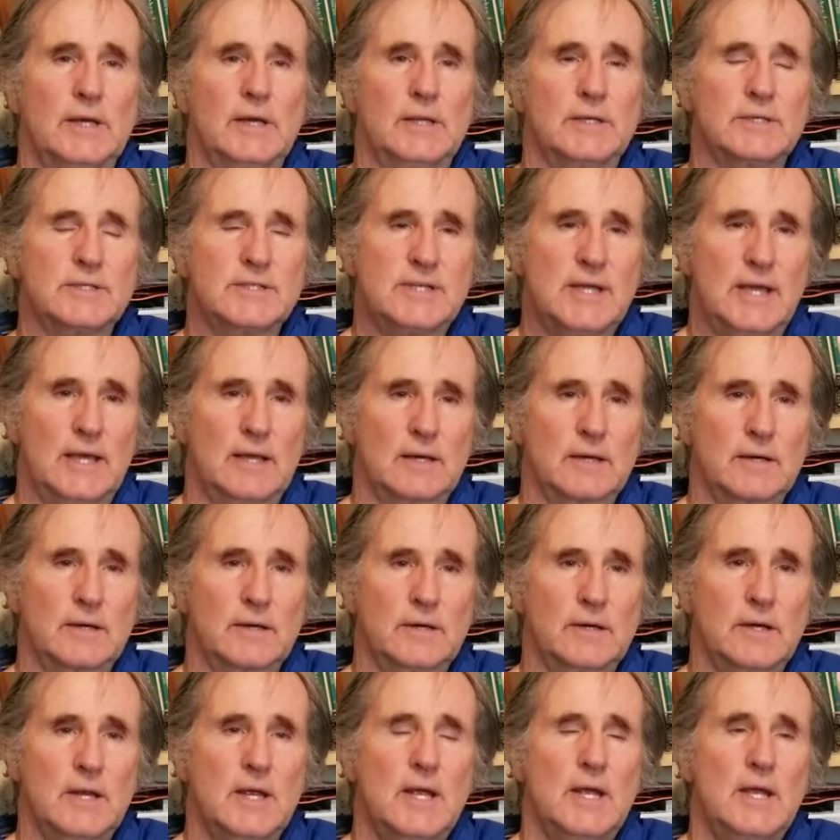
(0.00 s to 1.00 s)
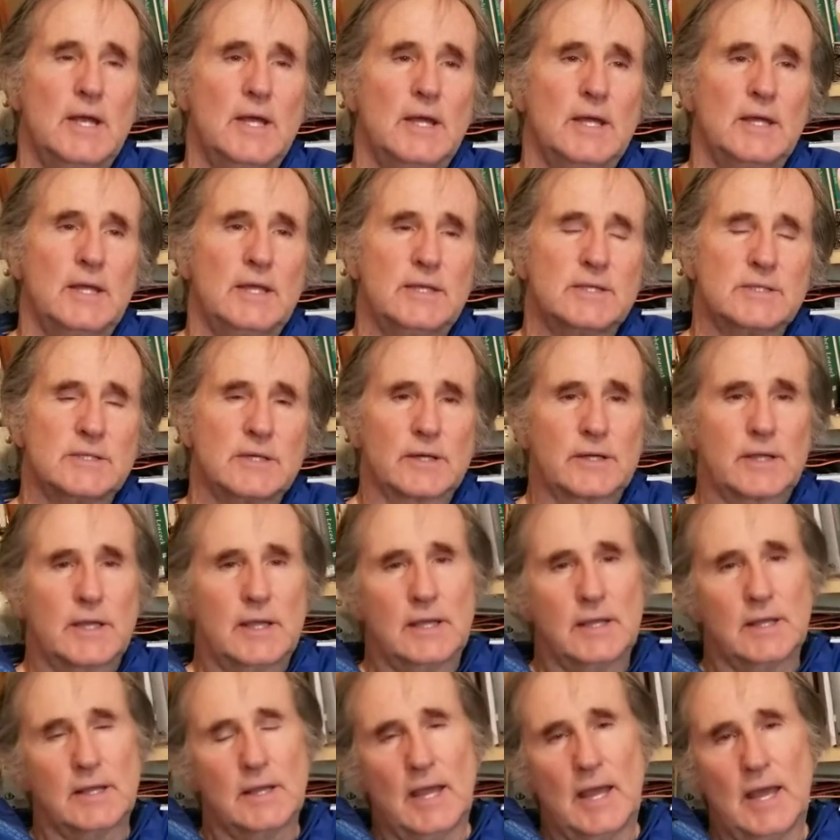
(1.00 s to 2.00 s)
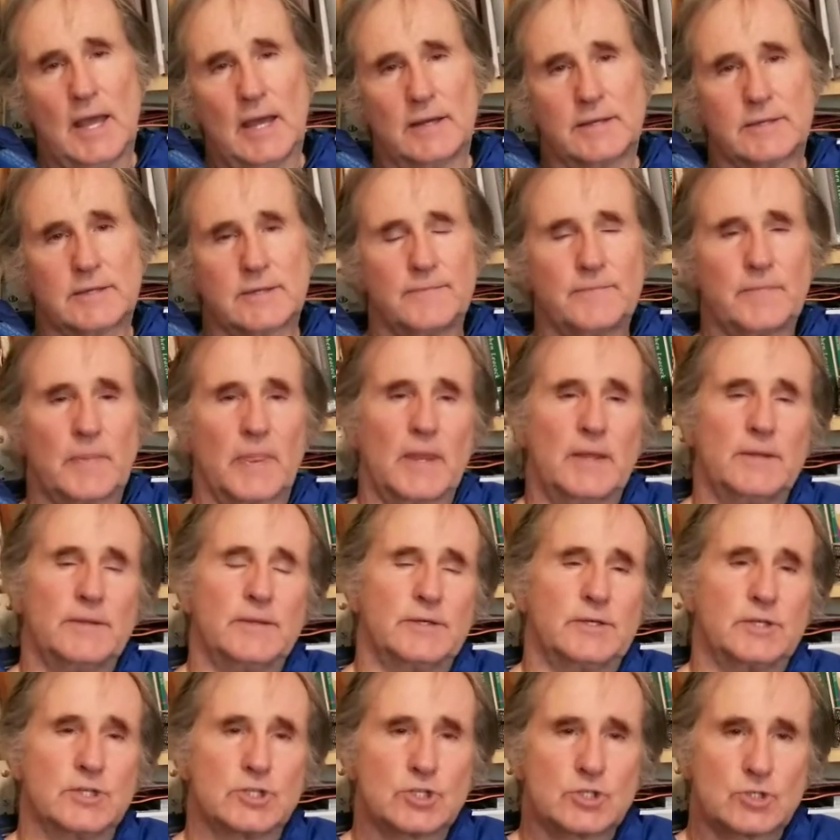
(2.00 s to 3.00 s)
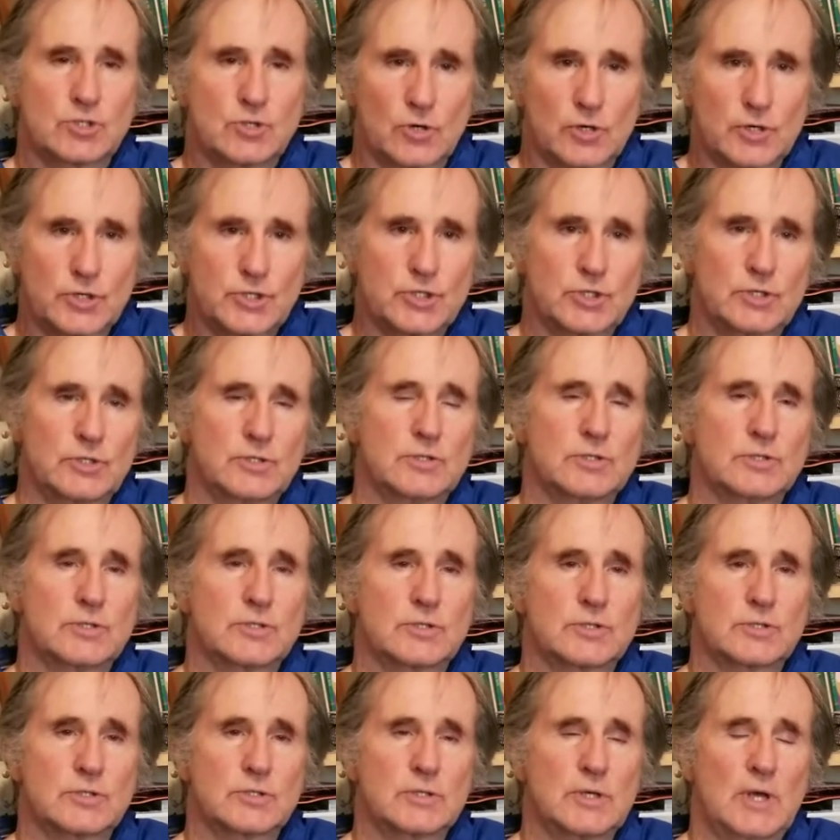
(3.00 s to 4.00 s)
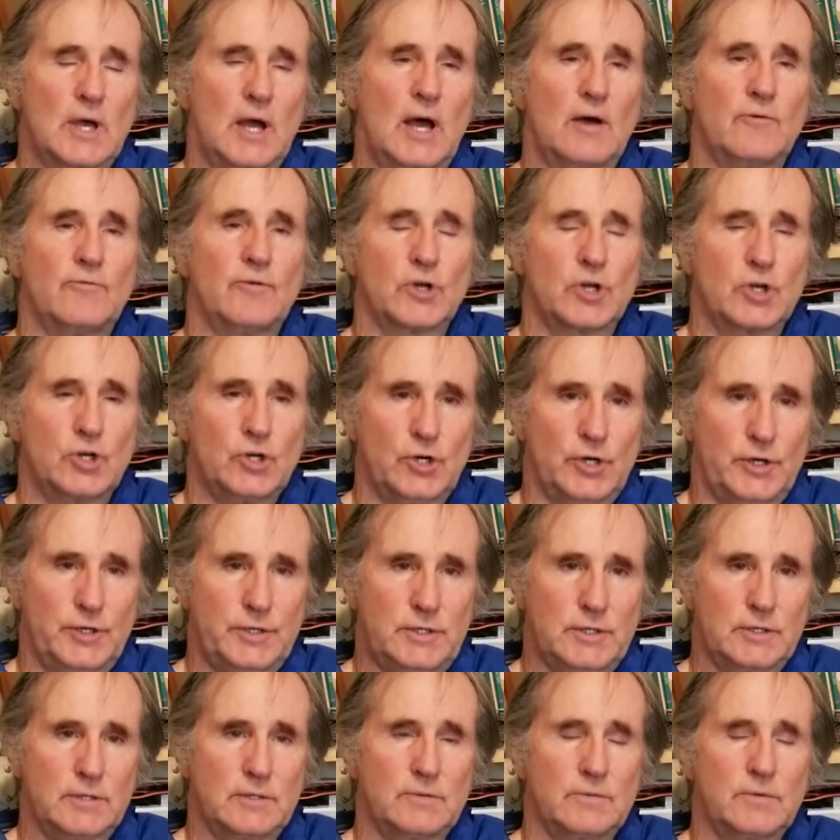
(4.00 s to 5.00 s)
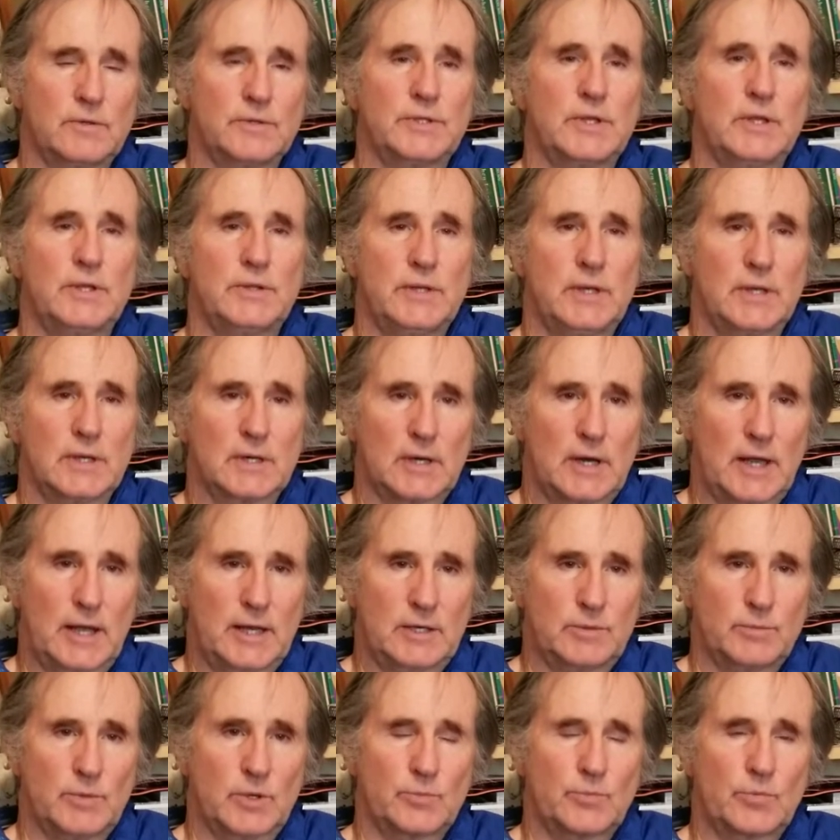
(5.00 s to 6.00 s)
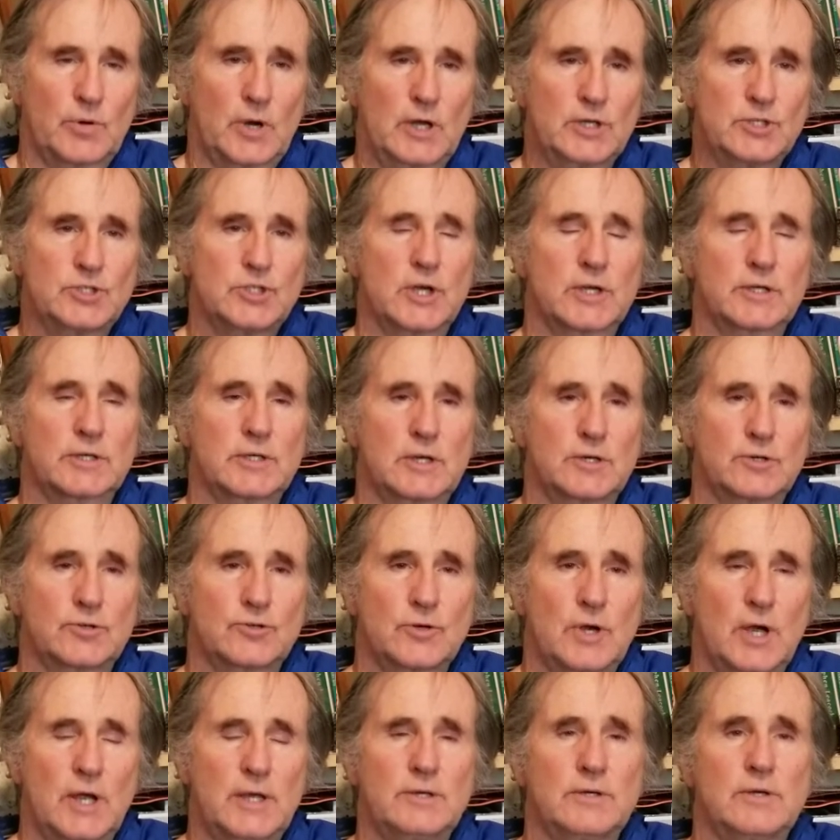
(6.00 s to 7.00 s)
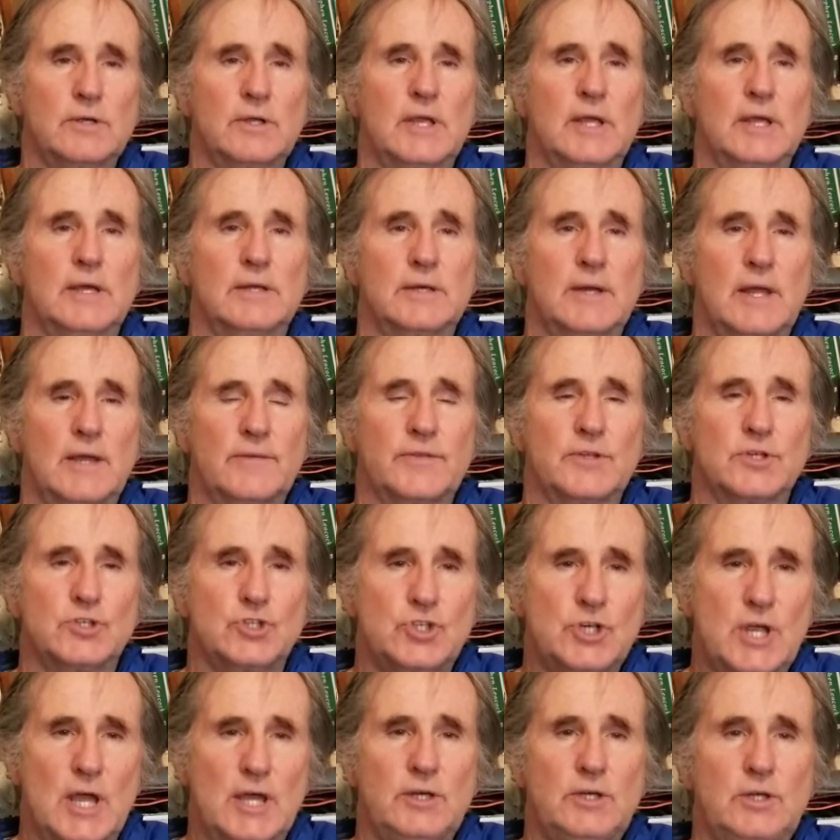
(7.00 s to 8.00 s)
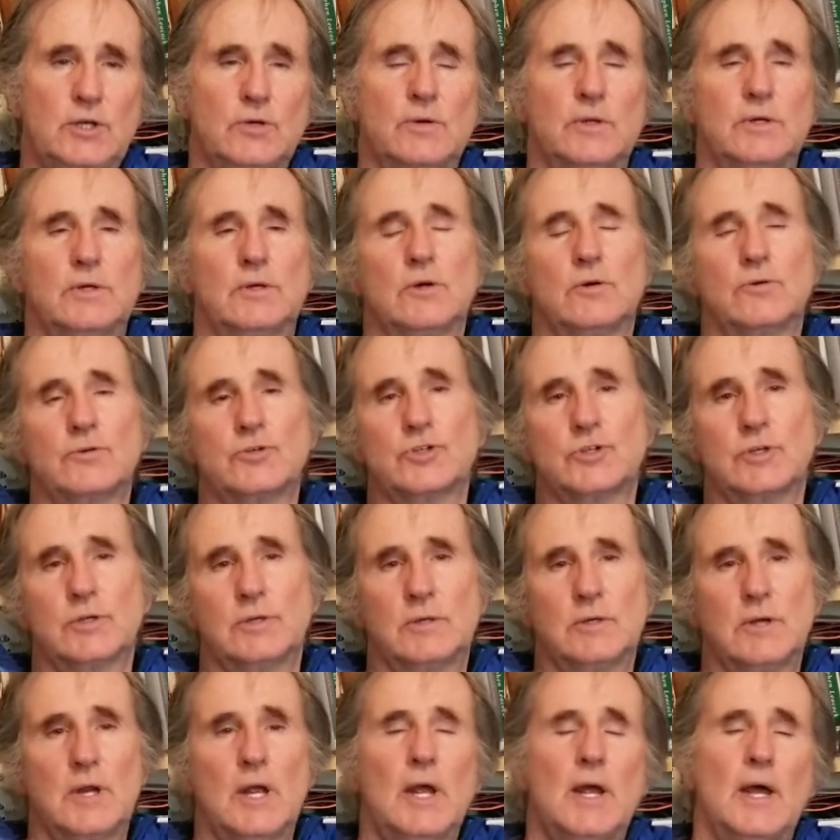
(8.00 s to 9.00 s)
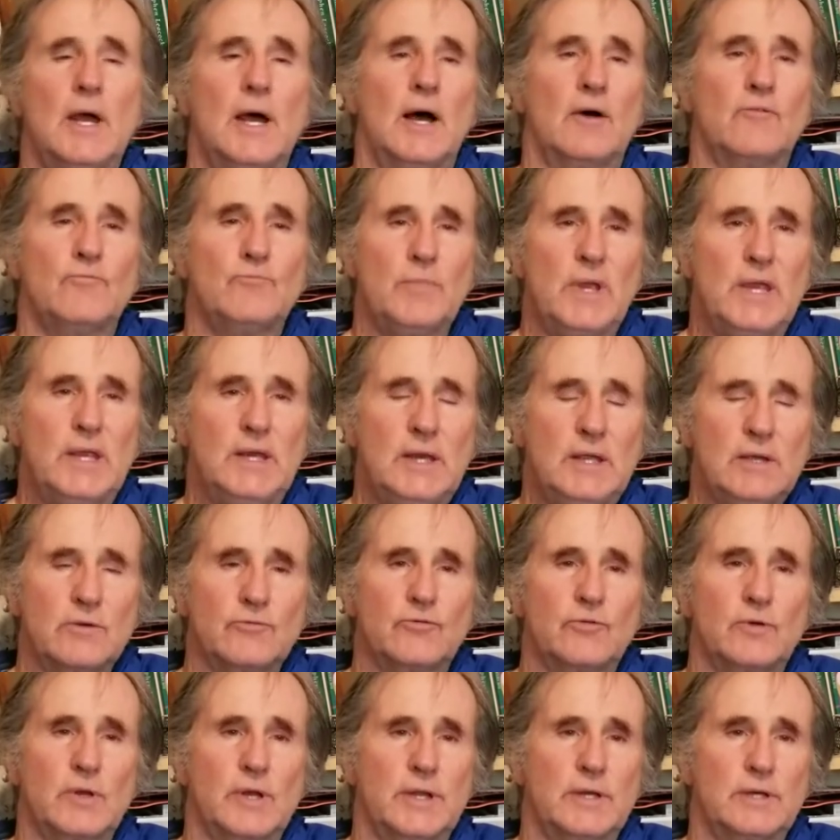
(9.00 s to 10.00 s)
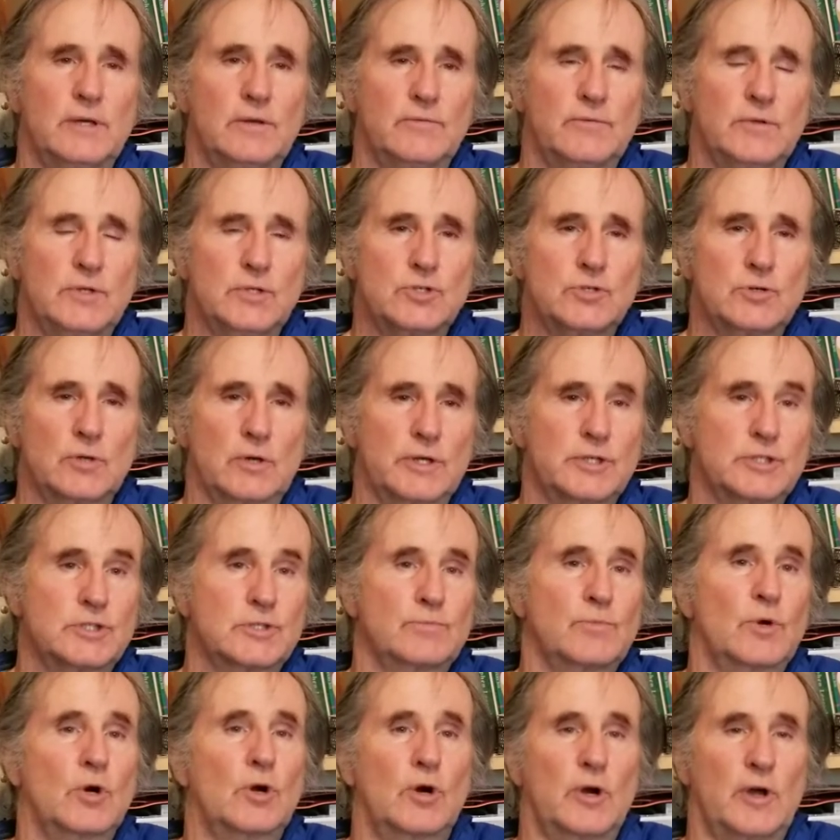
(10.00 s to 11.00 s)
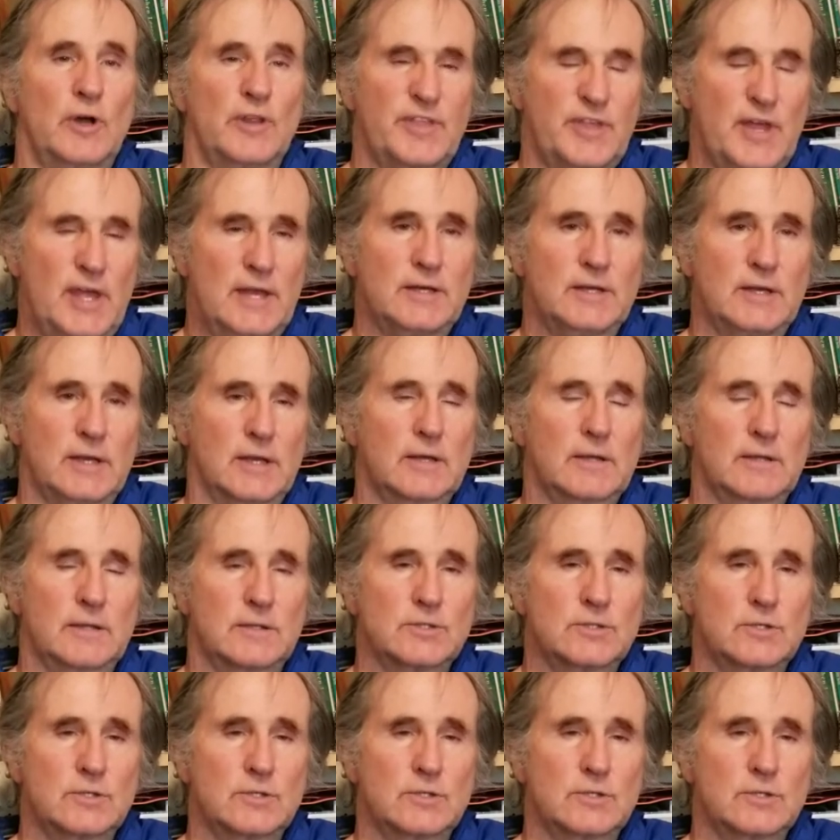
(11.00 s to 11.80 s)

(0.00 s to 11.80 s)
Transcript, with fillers: in Taylor, he's looking at the distortions of a good within the Enlightenment project and trying to get at the genuine notion of meaningful individualism or authentic.